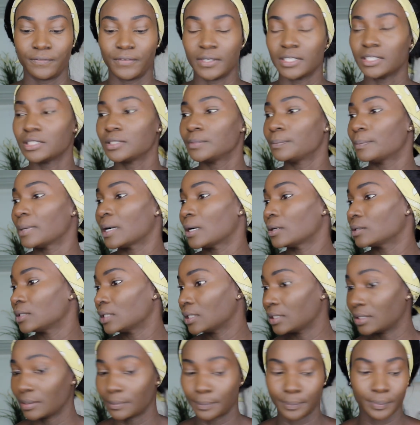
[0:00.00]
face
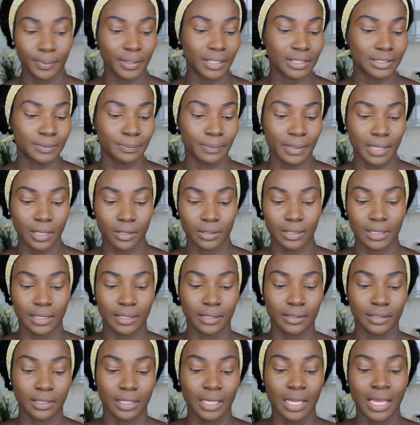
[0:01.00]
powder, their pressed
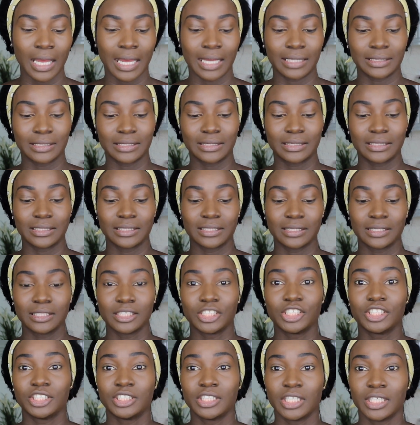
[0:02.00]
powder, and this is in
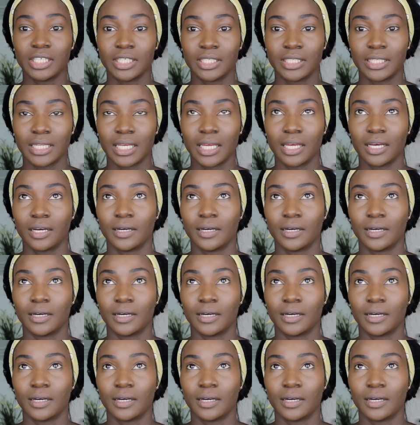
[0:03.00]
the shade